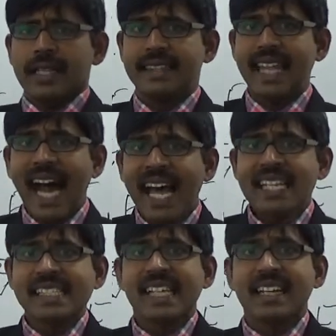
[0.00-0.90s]

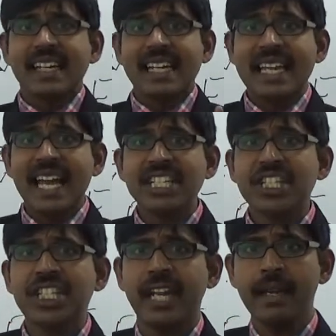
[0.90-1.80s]
there is a
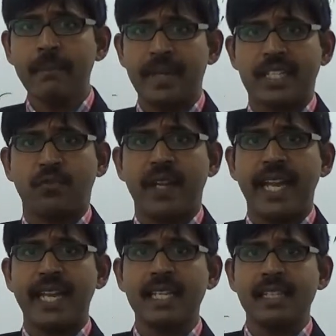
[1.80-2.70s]
relation
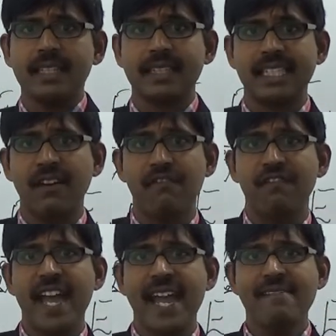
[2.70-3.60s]
between the
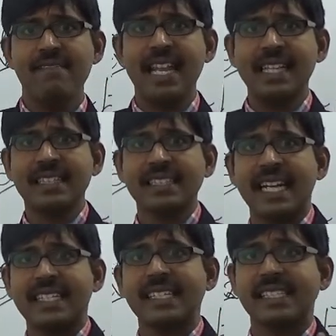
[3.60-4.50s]
wavelength
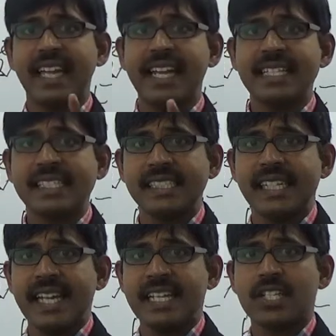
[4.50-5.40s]
that is
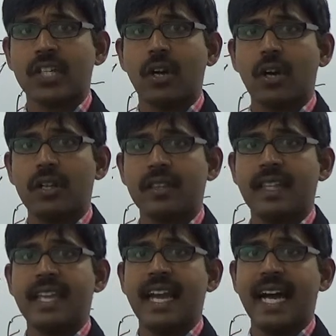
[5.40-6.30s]
incident on
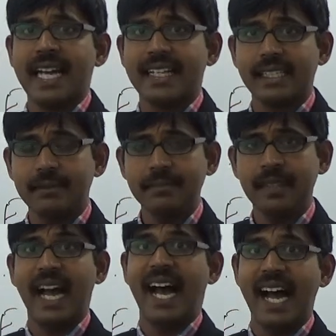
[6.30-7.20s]
the atom
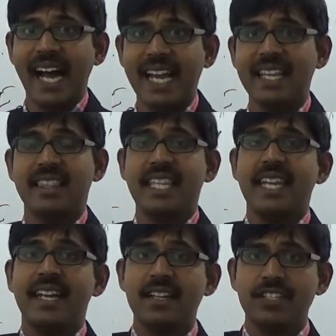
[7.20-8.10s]
and
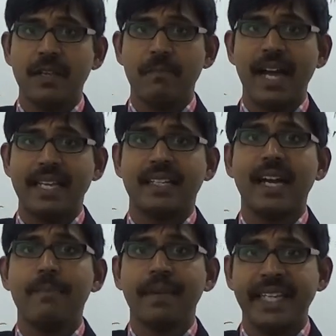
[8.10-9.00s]
the energy band
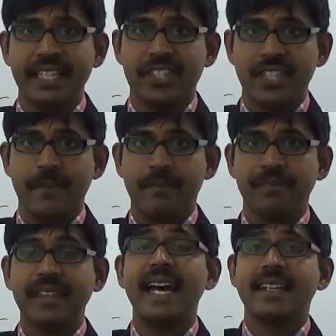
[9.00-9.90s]
gap EG.
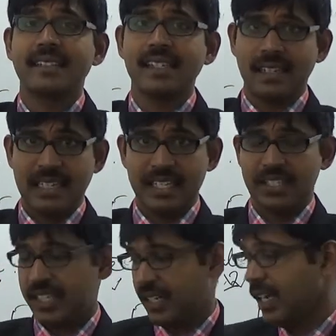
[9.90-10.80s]
There is a
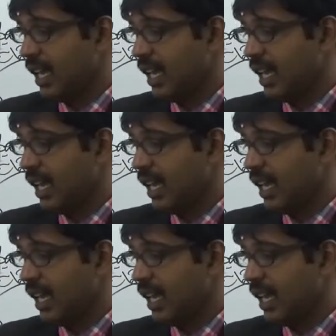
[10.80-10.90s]
relation.